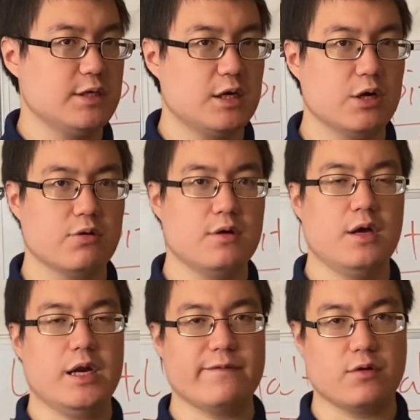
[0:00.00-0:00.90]
0,
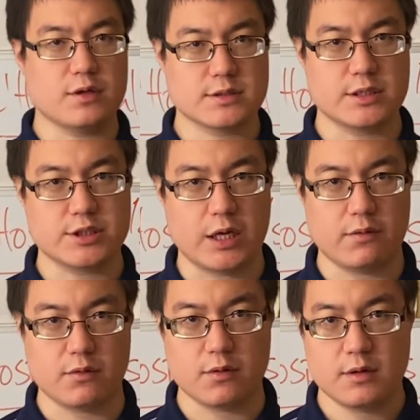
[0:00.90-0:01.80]
and of course the chain
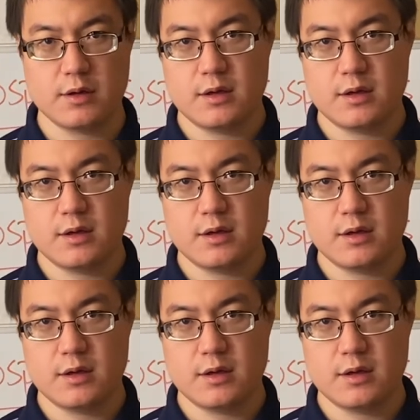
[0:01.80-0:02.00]
rule.